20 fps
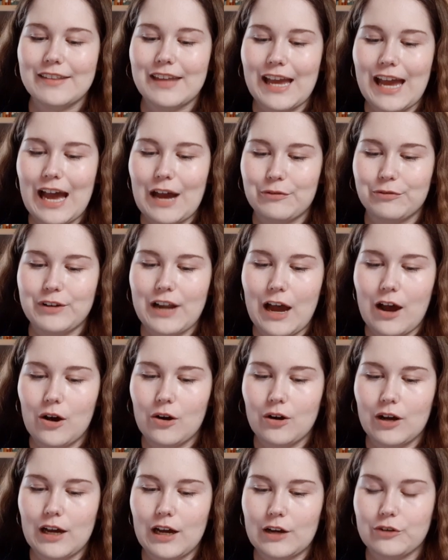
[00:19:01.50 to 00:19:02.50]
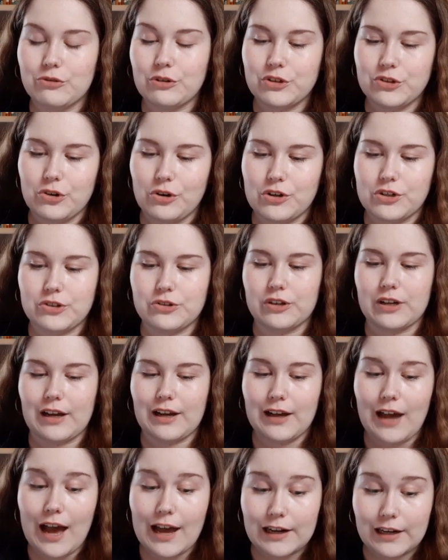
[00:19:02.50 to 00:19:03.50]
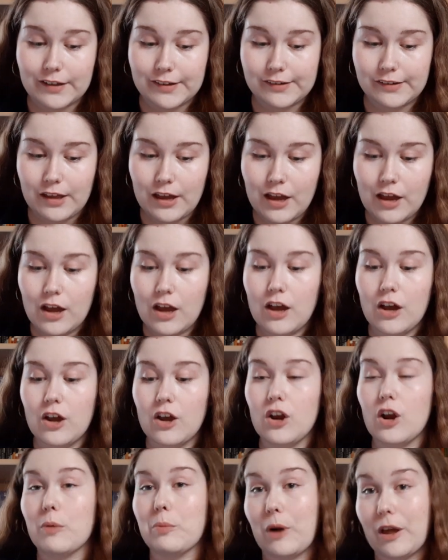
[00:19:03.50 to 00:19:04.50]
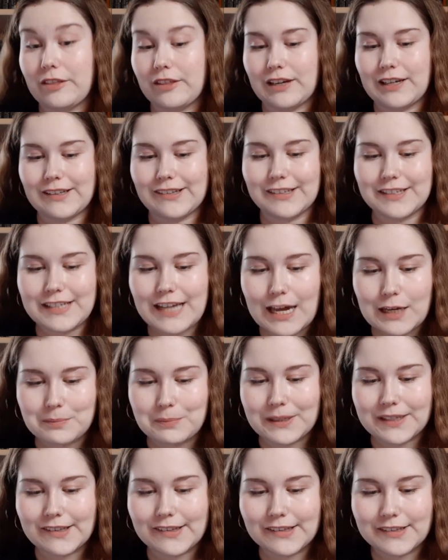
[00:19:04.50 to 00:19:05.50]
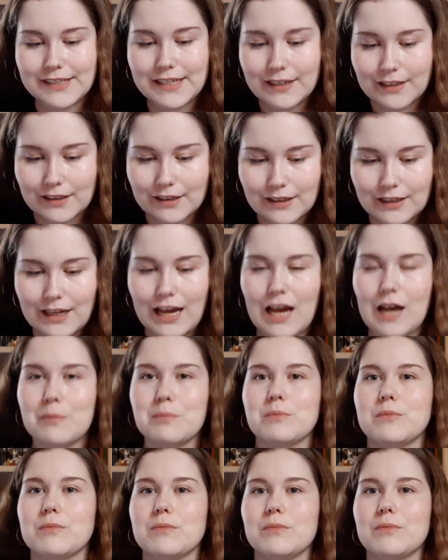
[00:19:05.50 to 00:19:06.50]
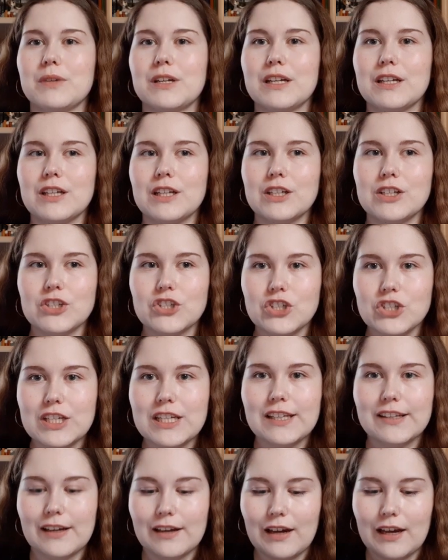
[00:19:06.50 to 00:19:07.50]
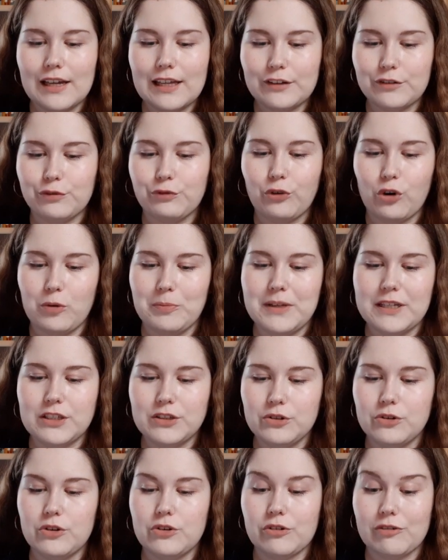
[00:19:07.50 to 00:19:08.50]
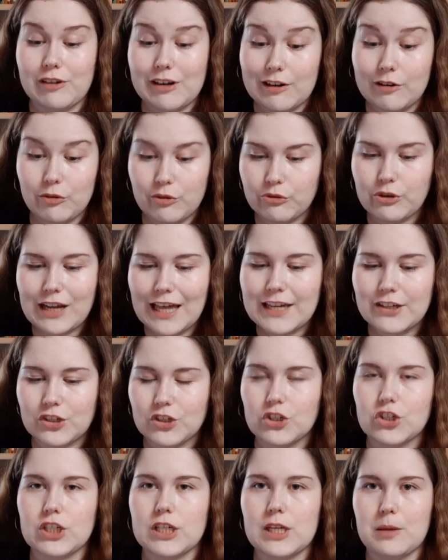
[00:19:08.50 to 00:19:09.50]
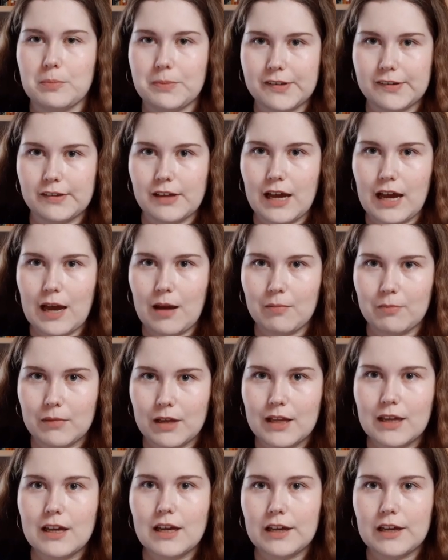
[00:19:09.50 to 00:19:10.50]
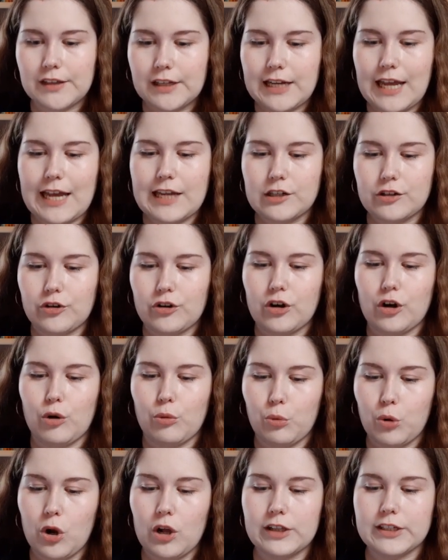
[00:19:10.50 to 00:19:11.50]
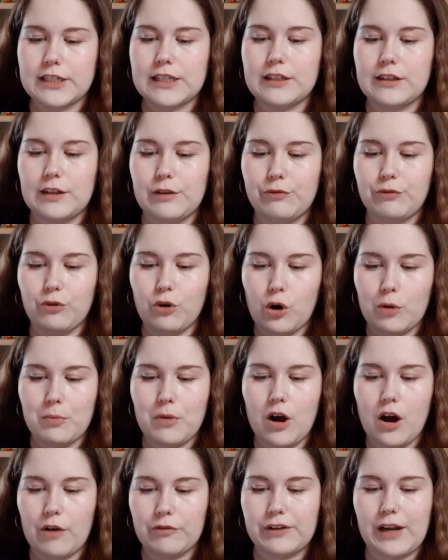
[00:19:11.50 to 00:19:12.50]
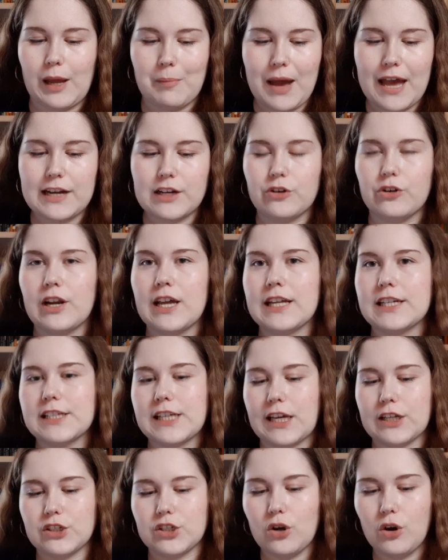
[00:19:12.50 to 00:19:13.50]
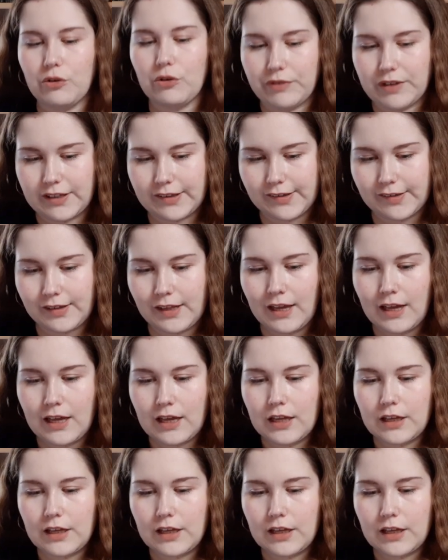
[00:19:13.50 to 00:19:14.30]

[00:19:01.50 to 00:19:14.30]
they have now uh, returned to Kharkanas her brother is dead, but still, um, she is forming new re relationships um, that enter her world in the form of Nimander and Yan Tovis.